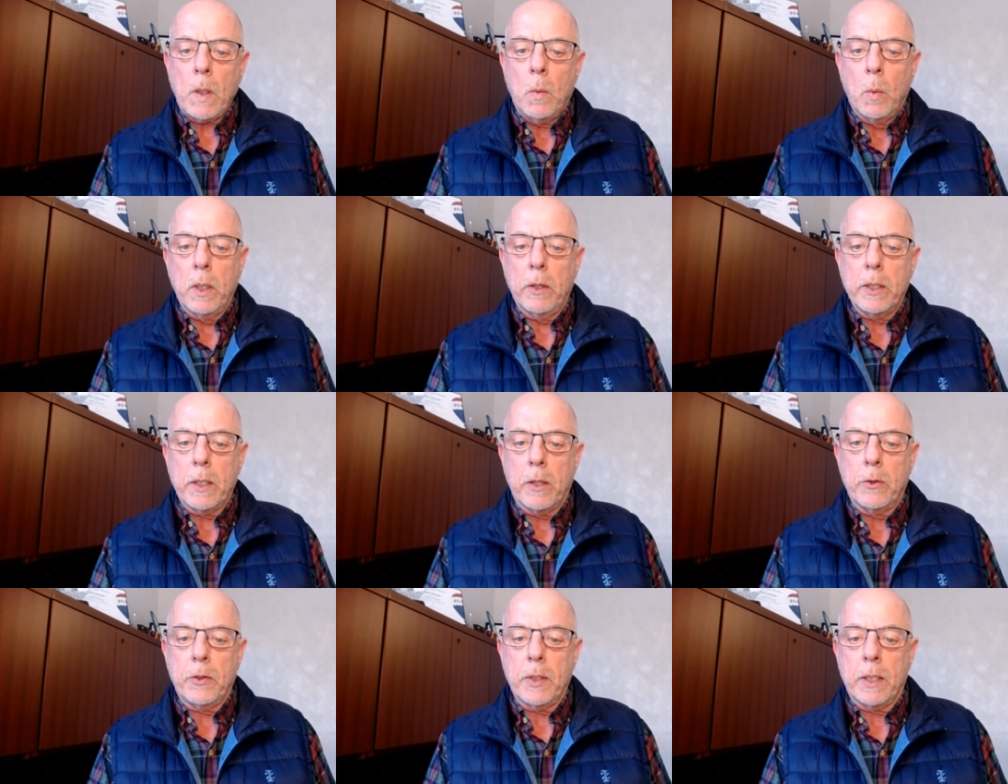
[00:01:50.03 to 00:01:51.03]
one of the
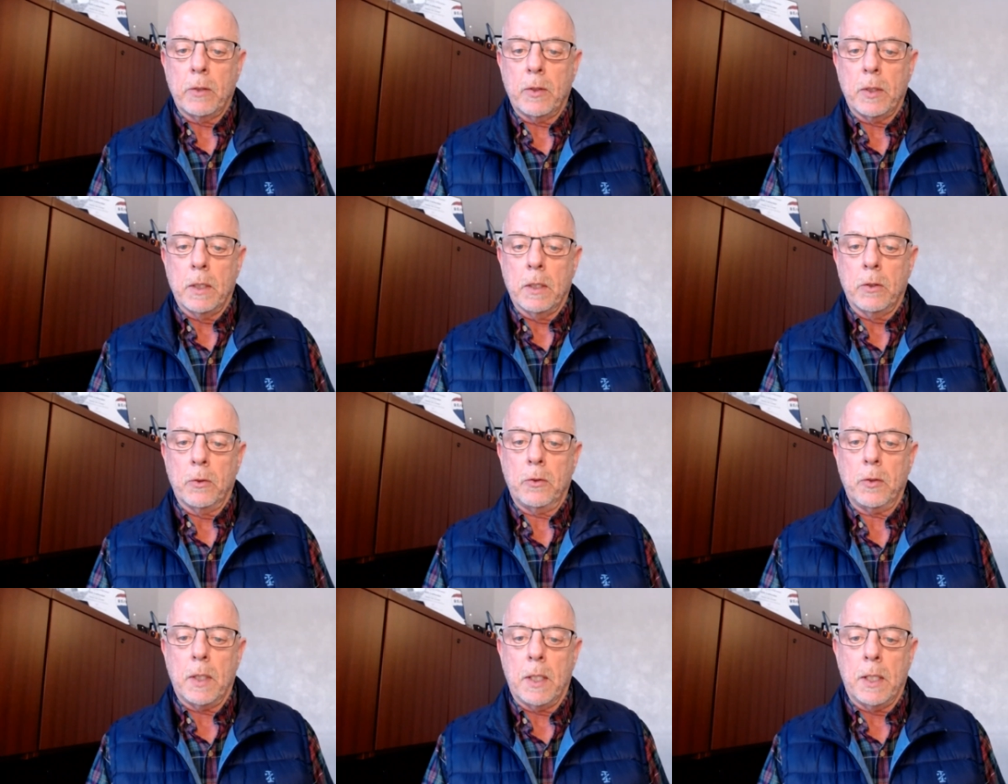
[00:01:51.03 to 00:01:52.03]
other things
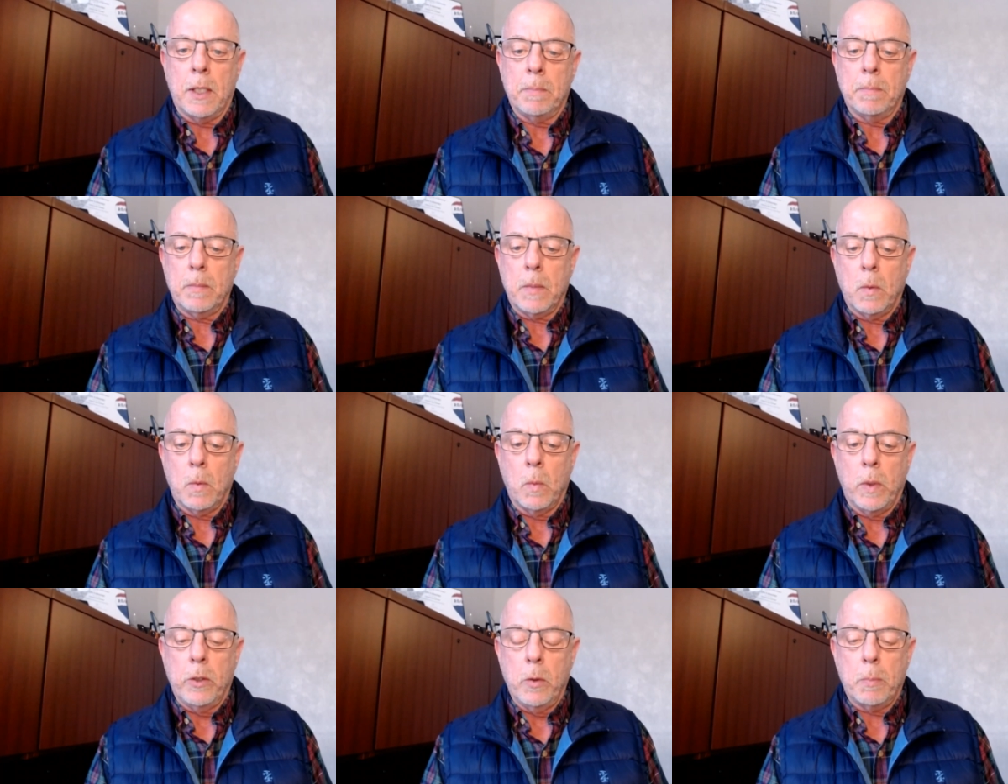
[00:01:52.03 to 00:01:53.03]
is um,
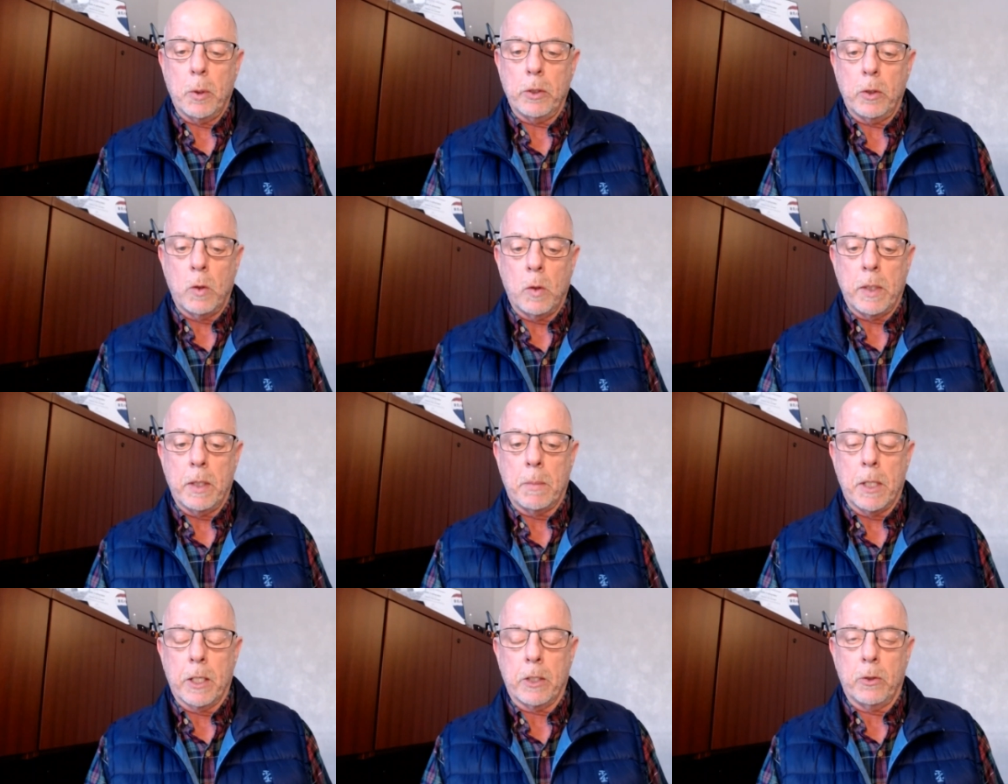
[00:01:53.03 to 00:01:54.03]
when you put your home on the
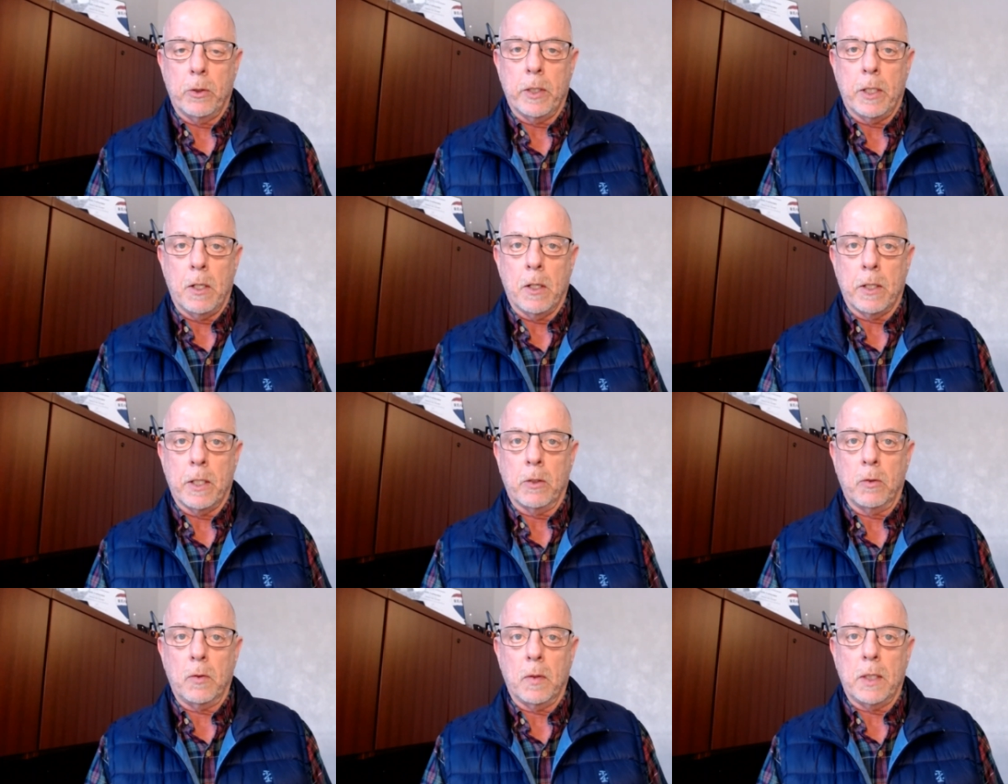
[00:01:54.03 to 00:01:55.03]
market during the
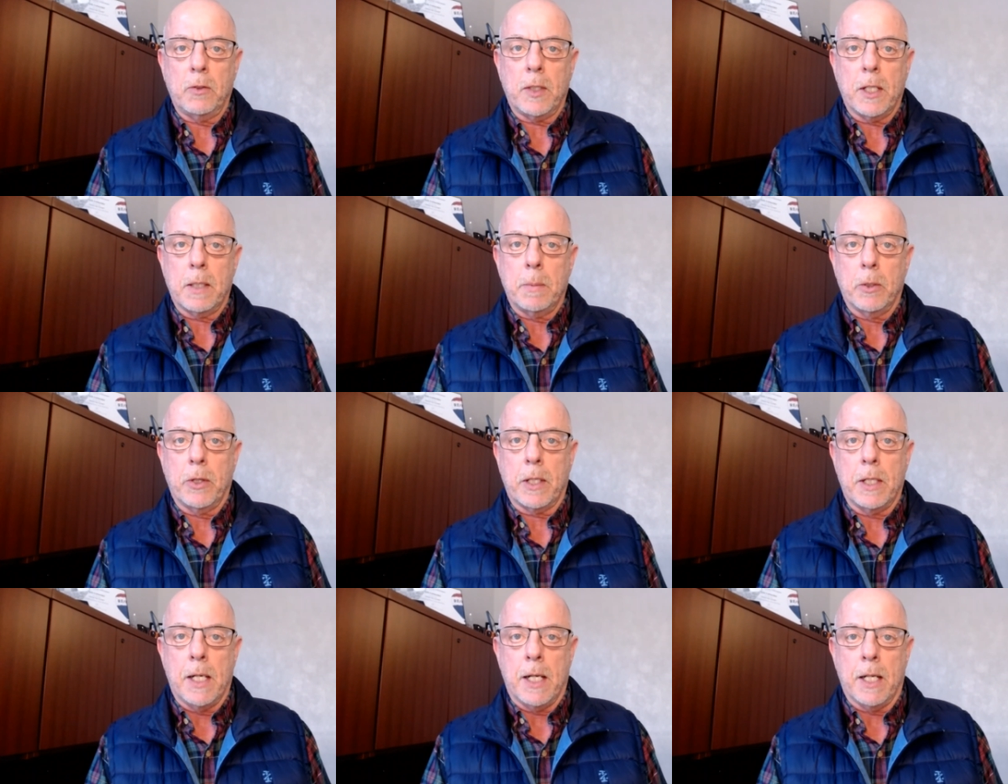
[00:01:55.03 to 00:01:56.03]
holidays, let's talk about the
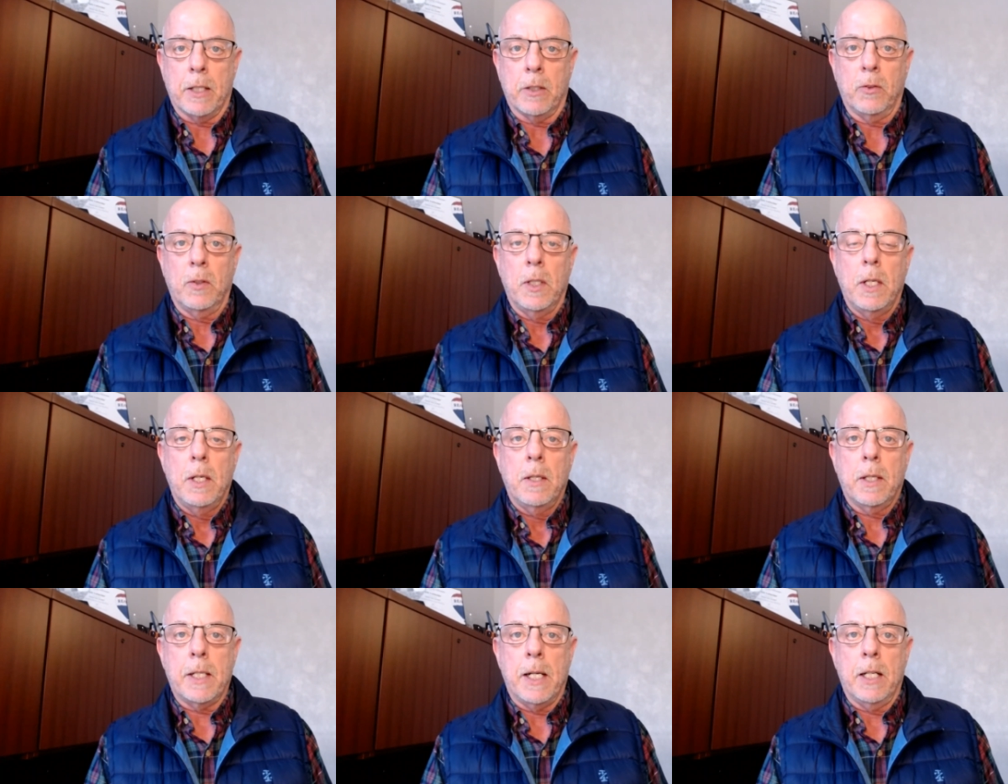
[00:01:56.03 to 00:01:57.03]
cons.
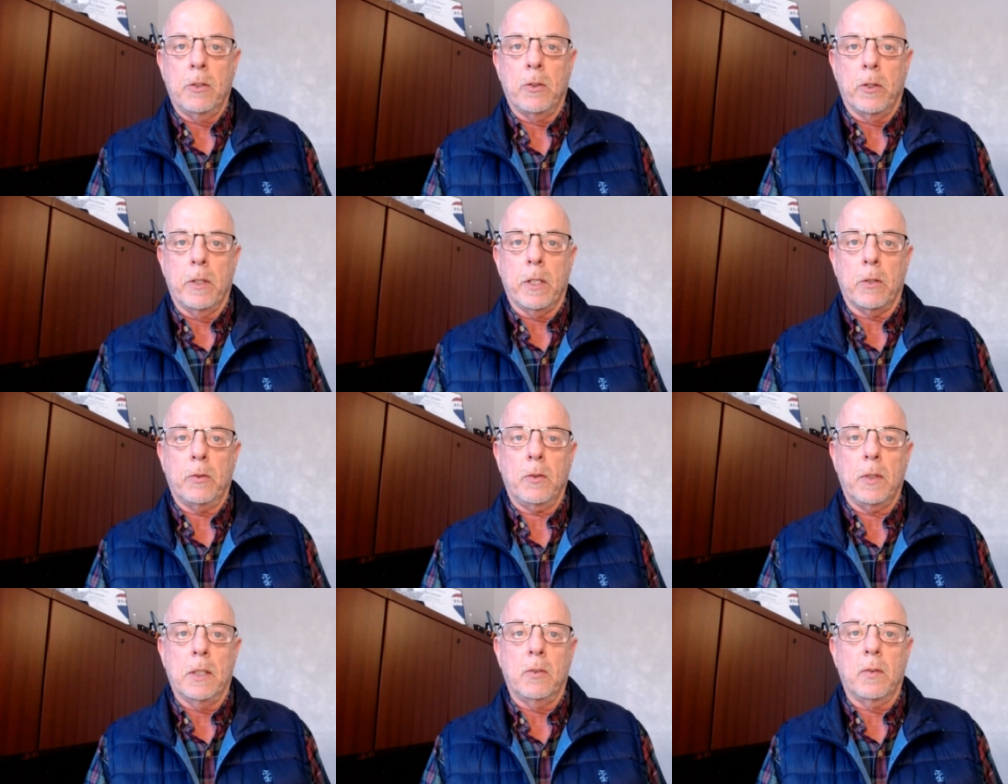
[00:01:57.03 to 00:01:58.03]
The cons are
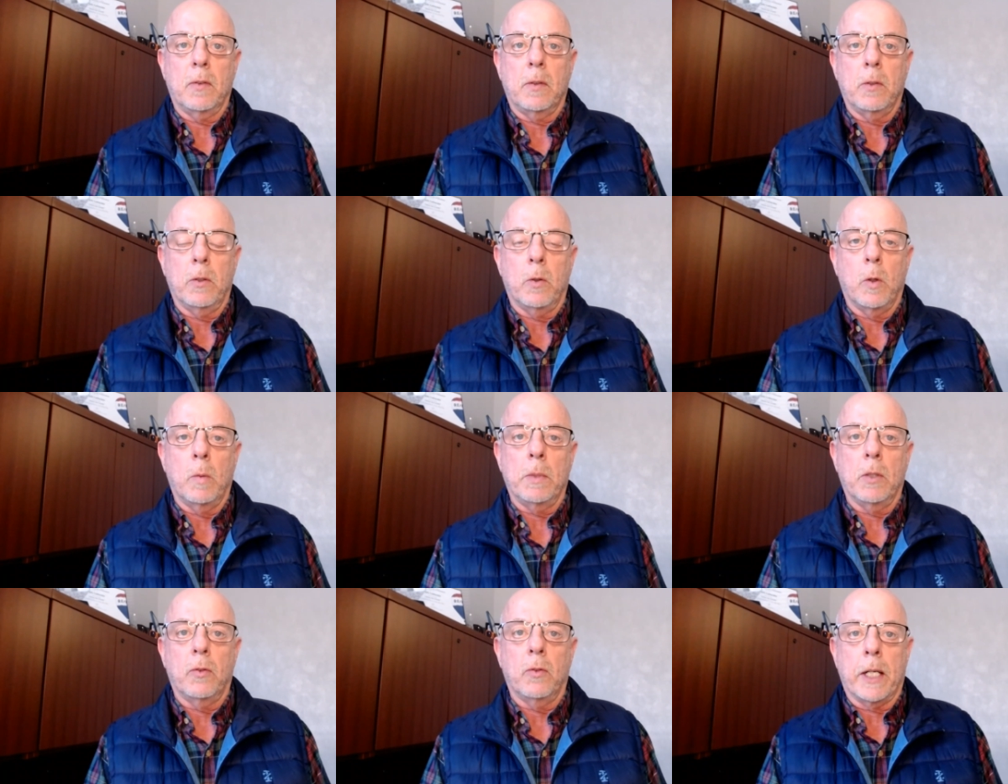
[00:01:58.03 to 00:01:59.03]
this: it's your home
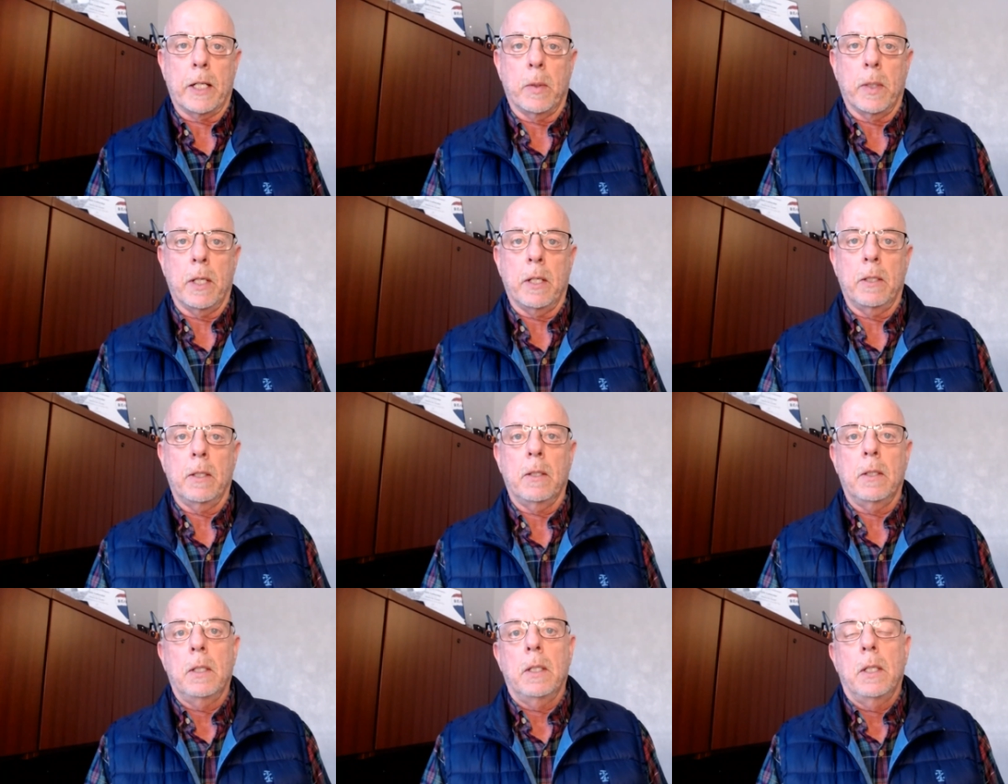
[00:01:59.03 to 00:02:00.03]
is decorated.
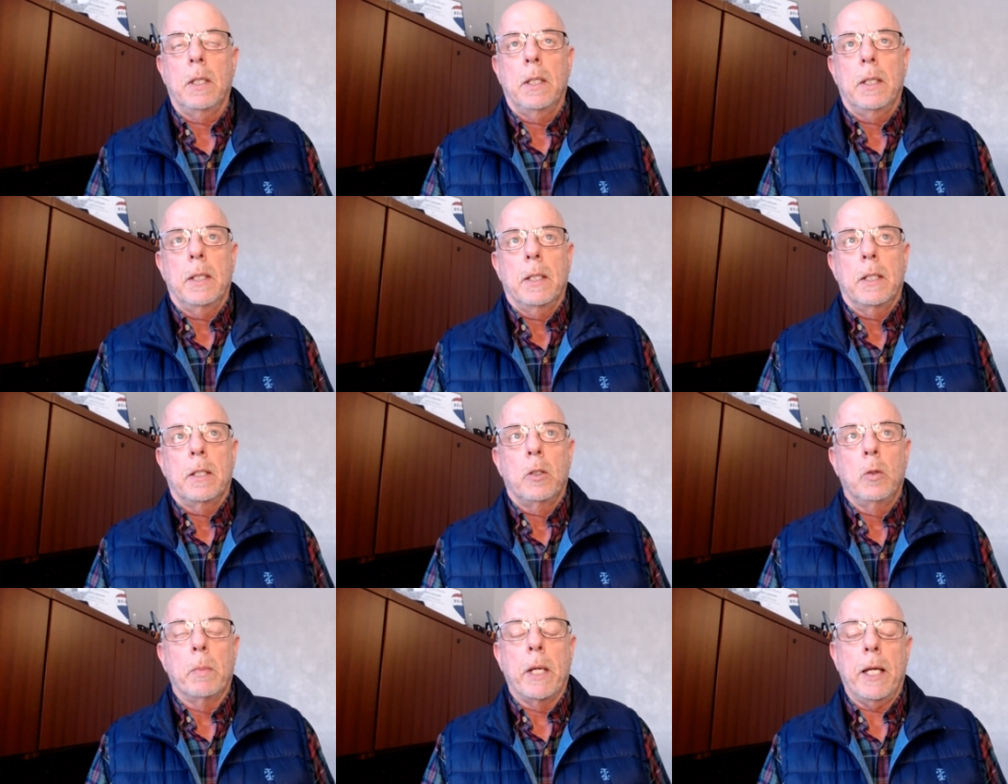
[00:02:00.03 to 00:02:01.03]

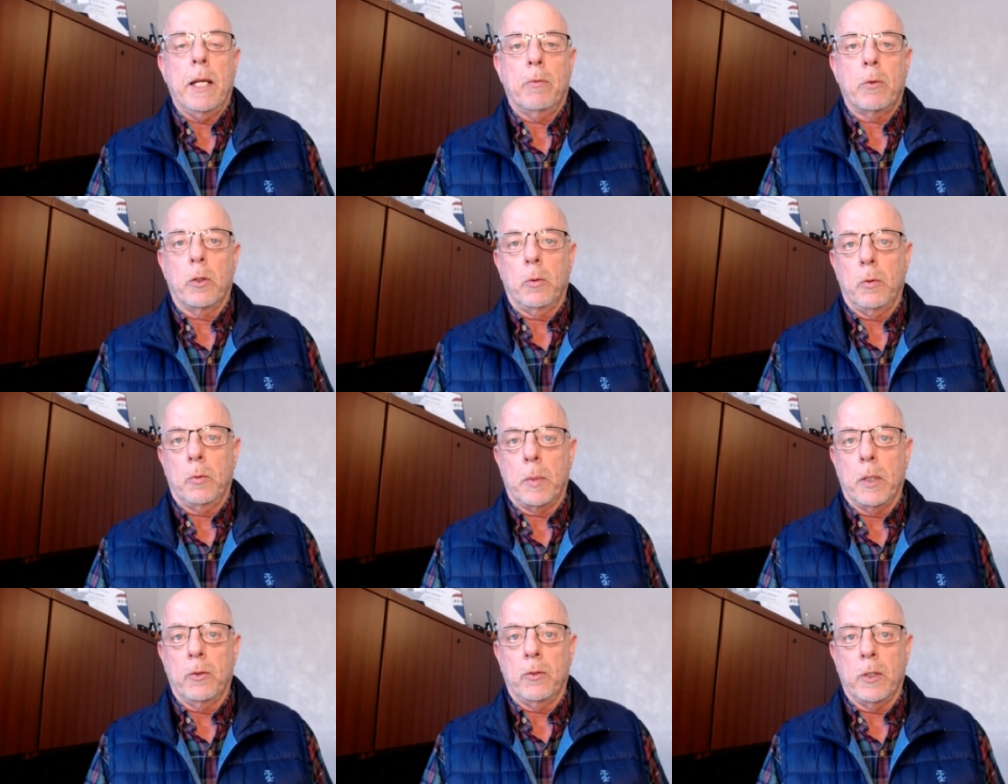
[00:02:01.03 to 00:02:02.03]
You may have Christmas
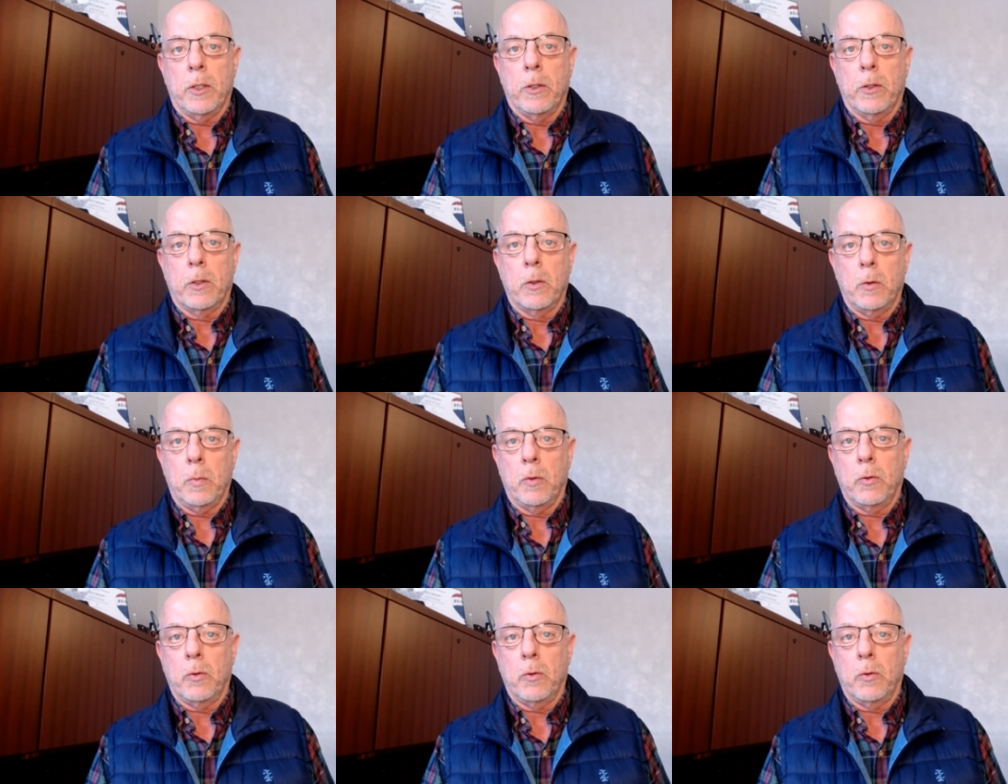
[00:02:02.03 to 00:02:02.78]
presents under the Christmas